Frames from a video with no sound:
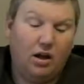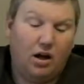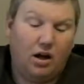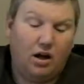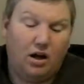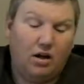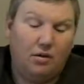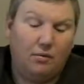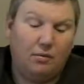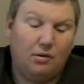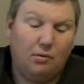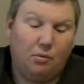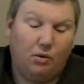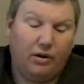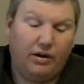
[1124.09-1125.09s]

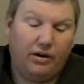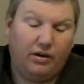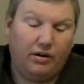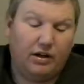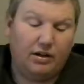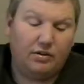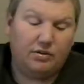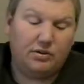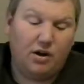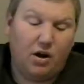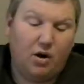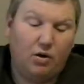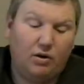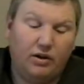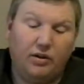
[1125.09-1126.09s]
But Warrior and
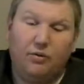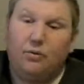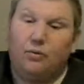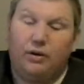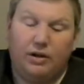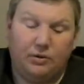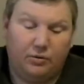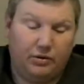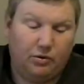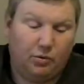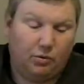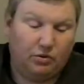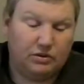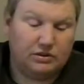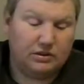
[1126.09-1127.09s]
Hogan,
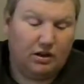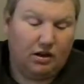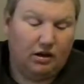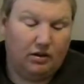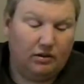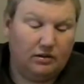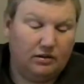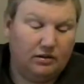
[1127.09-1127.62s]
3.75 star.